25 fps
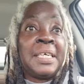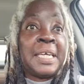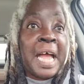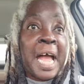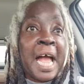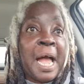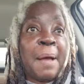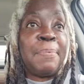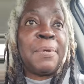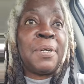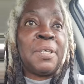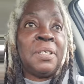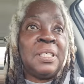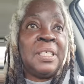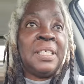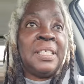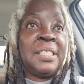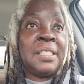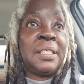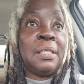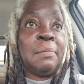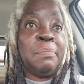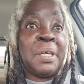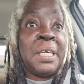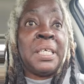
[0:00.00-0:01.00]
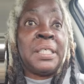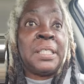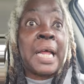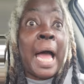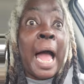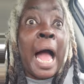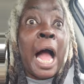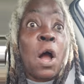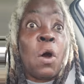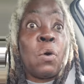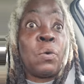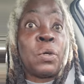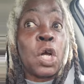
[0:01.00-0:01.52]
capitalism is
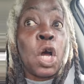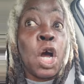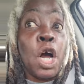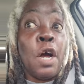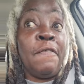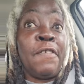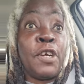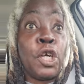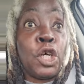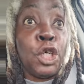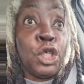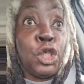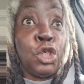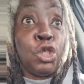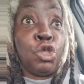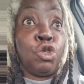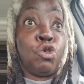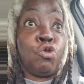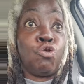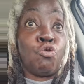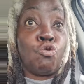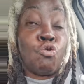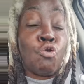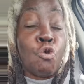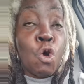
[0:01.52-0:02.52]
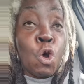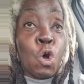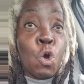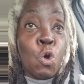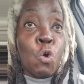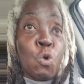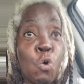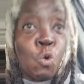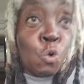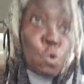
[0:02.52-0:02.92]
out of control data,